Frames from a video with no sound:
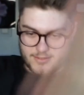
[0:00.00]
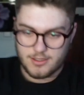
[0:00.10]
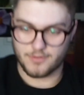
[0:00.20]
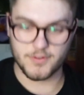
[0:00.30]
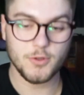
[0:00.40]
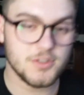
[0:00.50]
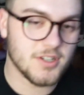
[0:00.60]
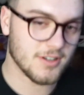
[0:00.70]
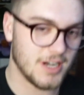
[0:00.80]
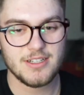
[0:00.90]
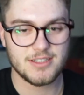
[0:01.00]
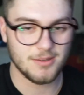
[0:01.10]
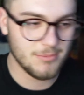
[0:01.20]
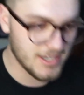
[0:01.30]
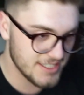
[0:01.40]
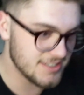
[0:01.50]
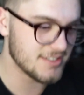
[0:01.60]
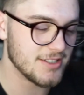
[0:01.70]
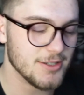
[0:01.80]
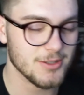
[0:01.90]
The views are up. The money's
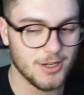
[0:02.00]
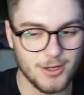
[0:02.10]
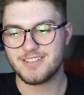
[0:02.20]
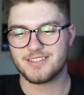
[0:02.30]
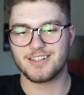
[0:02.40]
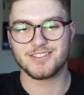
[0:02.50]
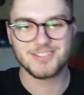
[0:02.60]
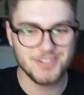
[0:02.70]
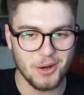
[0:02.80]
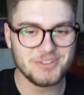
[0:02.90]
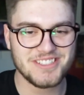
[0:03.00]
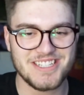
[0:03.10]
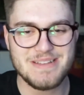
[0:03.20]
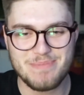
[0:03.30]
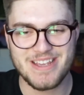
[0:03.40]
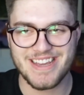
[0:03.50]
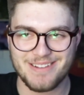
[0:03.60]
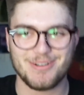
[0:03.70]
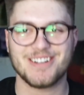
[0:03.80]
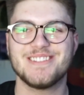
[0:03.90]
still low. There's no C P
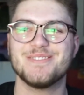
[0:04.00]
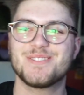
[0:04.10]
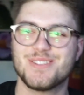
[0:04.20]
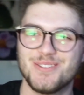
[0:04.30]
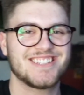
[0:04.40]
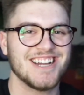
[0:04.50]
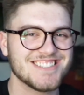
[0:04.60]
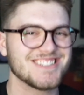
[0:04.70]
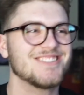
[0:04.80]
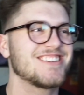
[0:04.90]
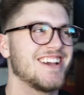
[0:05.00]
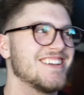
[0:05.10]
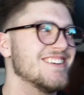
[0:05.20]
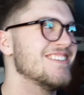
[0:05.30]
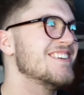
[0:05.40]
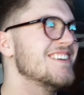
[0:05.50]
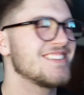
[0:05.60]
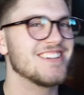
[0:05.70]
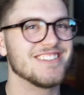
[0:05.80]
M on YouTube. That's okay though. The